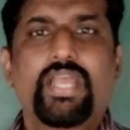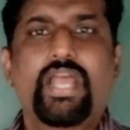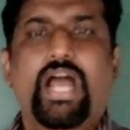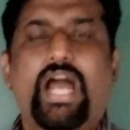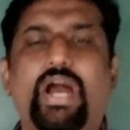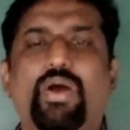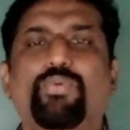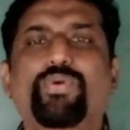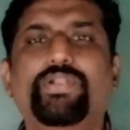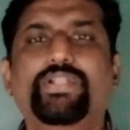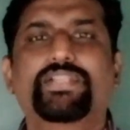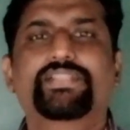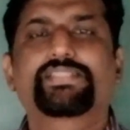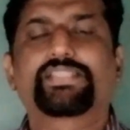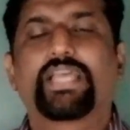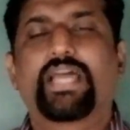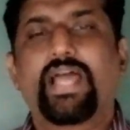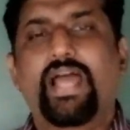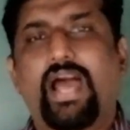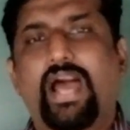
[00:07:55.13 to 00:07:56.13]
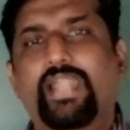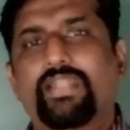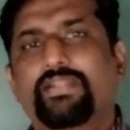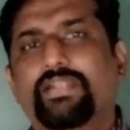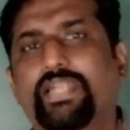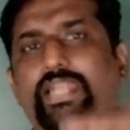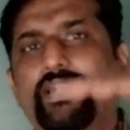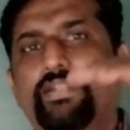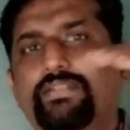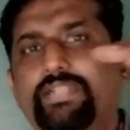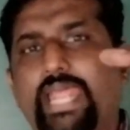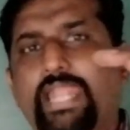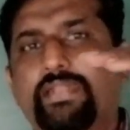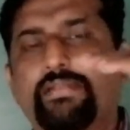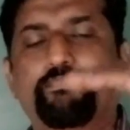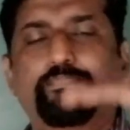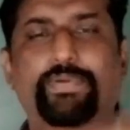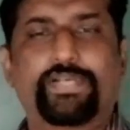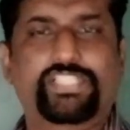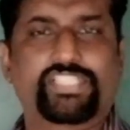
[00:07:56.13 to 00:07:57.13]
How it is
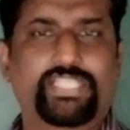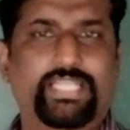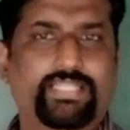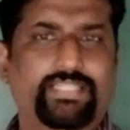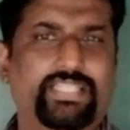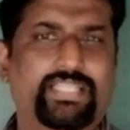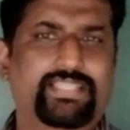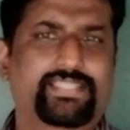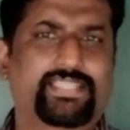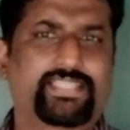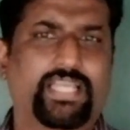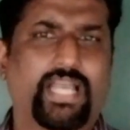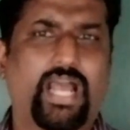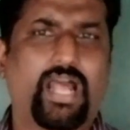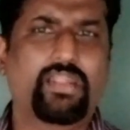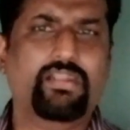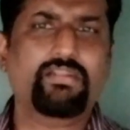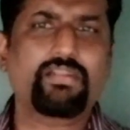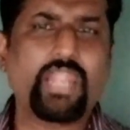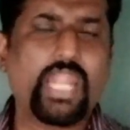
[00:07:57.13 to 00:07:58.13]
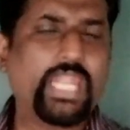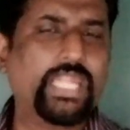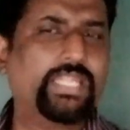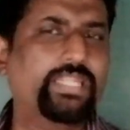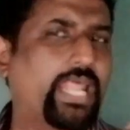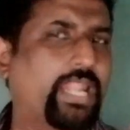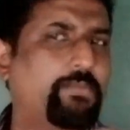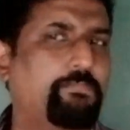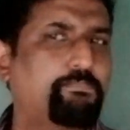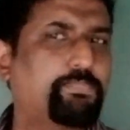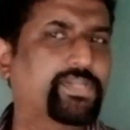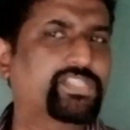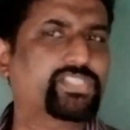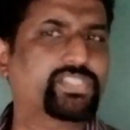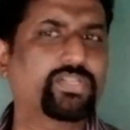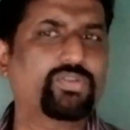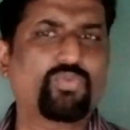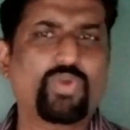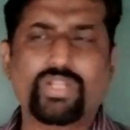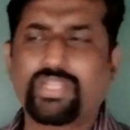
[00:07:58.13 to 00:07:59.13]
110% they said
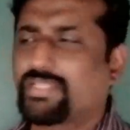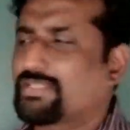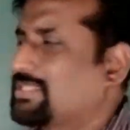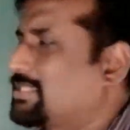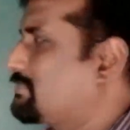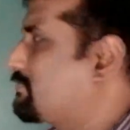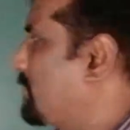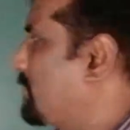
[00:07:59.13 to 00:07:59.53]
110% what does it